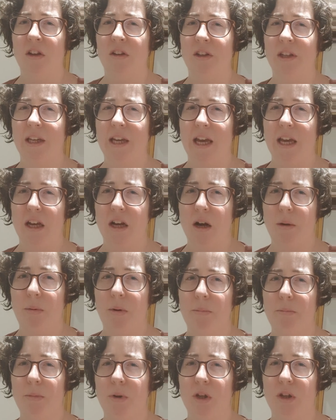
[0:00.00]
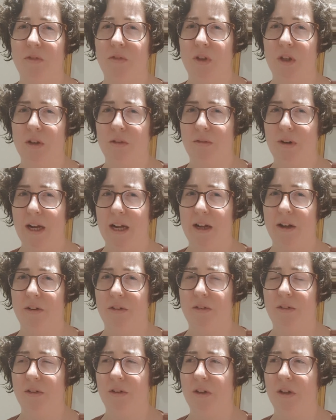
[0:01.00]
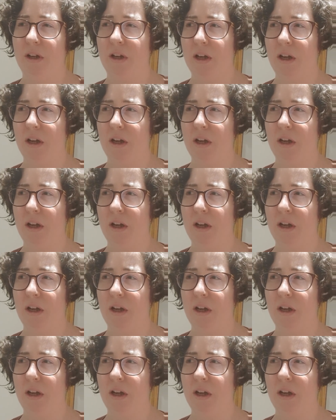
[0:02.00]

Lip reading: So getting up and moving around